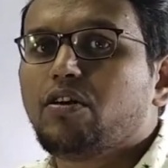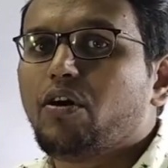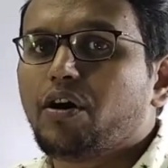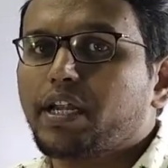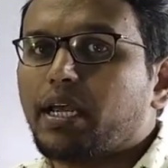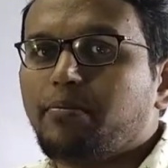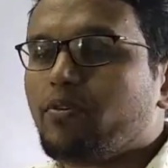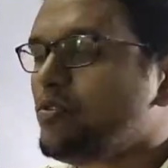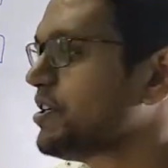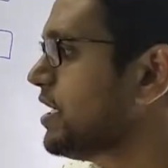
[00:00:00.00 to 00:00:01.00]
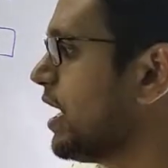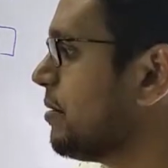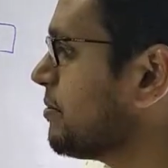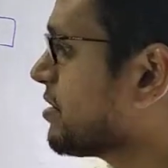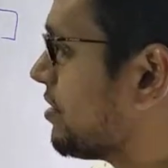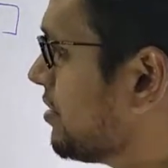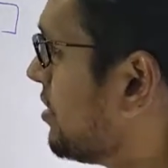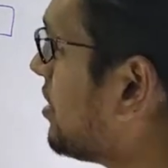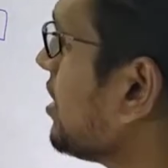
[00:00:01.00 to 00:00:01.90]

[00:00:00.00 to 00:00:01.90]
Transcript: or MODI method,